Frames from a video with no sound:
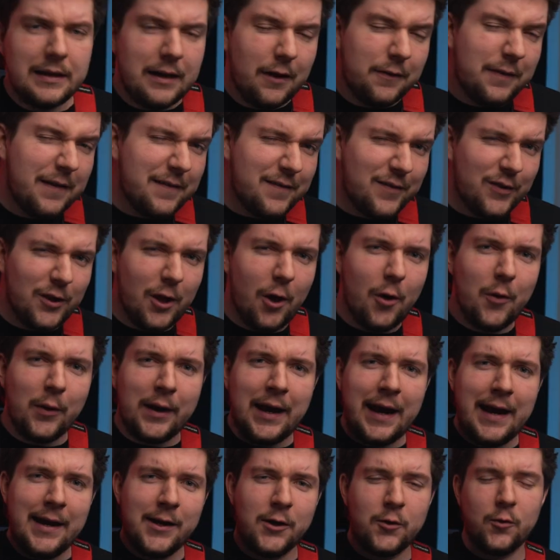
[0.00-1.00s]
Now this low
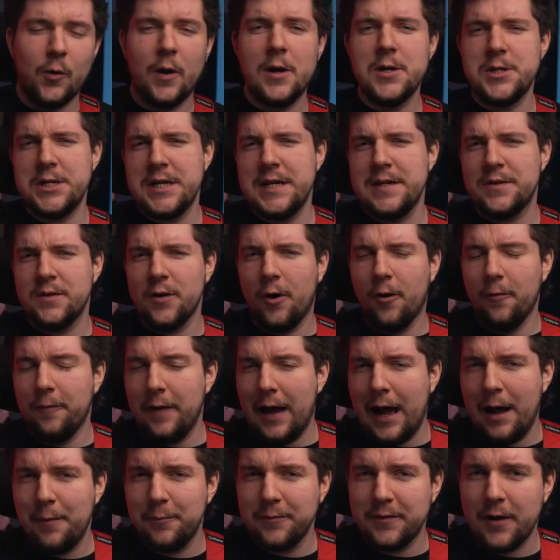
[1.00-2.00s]
gain crunchy sort
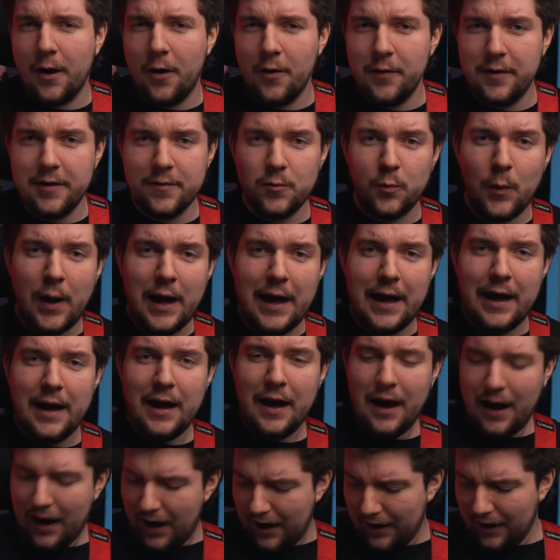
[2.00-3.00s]
of amp tone is where
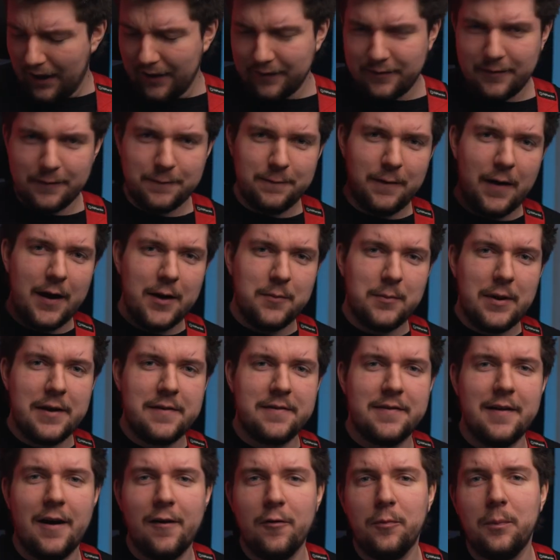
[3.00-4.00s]
I like to find
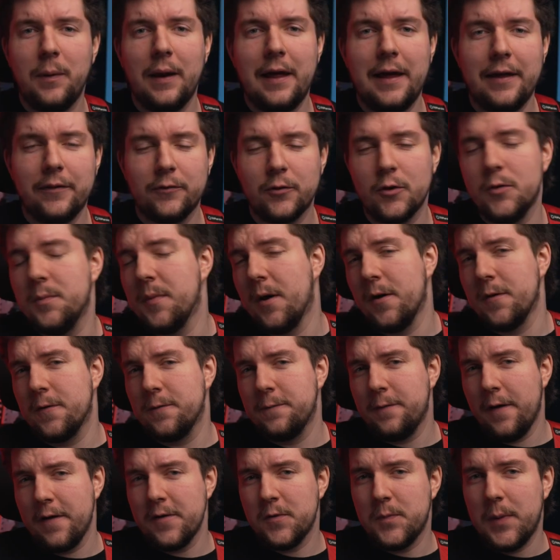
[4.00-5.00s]
myself playing through most
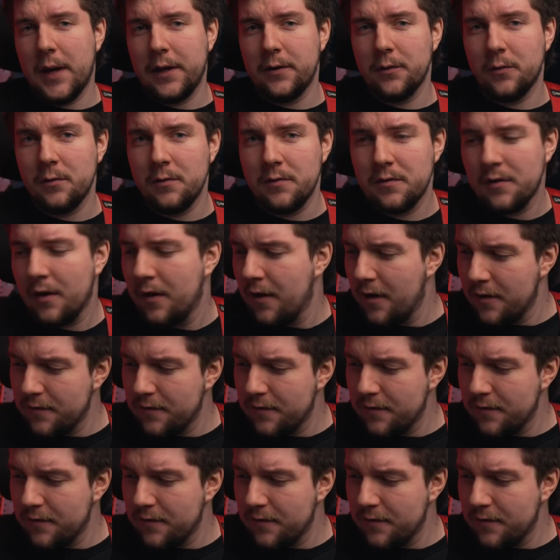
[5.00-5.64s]
fuzz pedals,